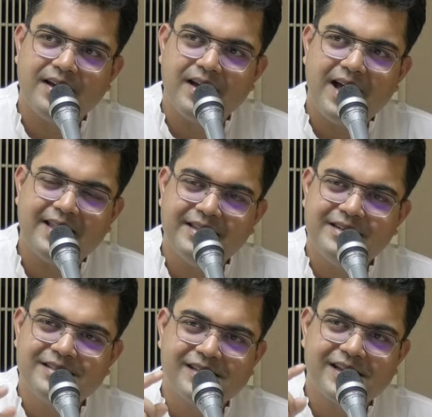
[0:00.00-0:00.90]
And there
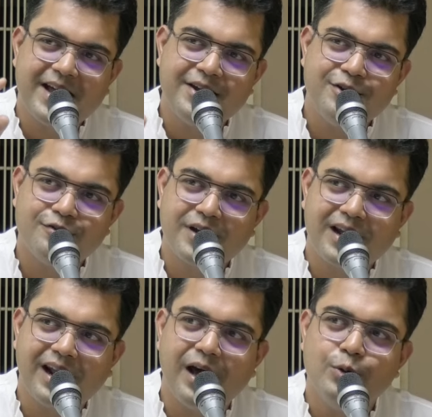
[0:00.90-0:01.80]
is a kind of a
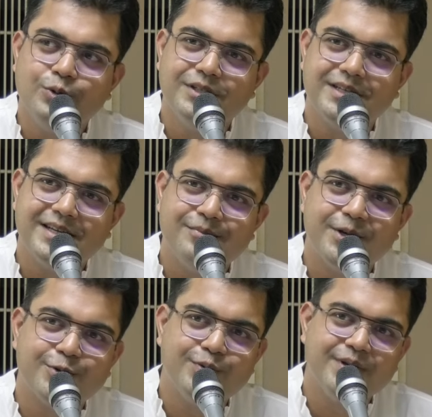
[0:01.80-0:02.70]
cloud in
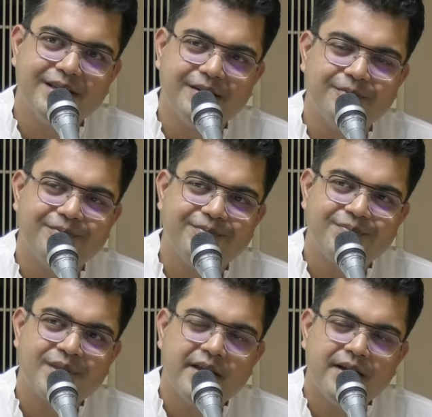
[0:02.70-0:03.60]
between.
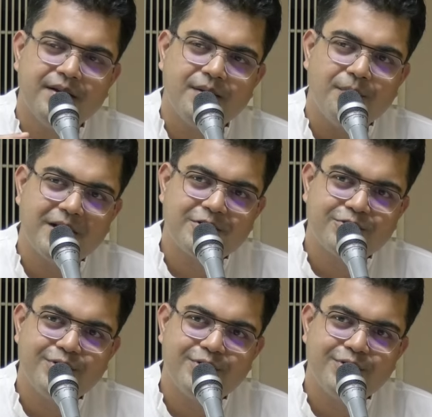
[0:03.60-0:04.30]
But through